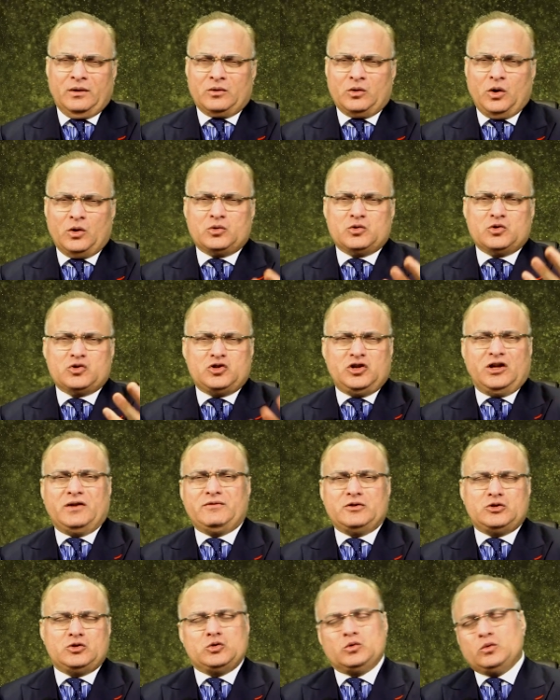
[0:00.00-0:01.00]
going to share
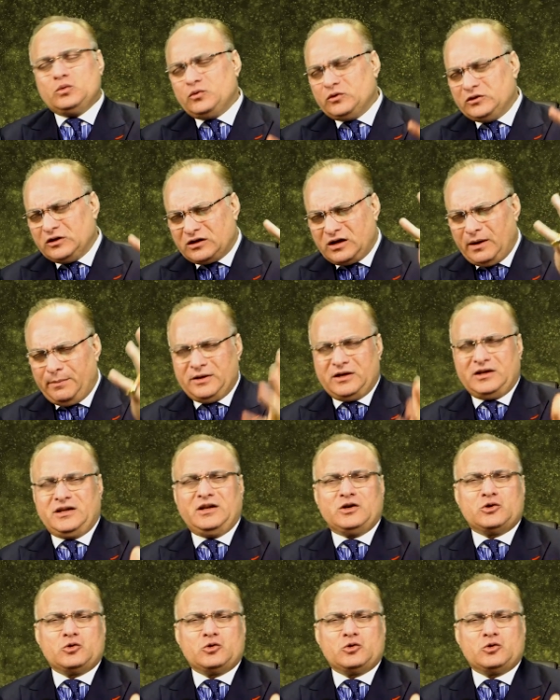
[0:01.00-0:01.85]
with you for the coming year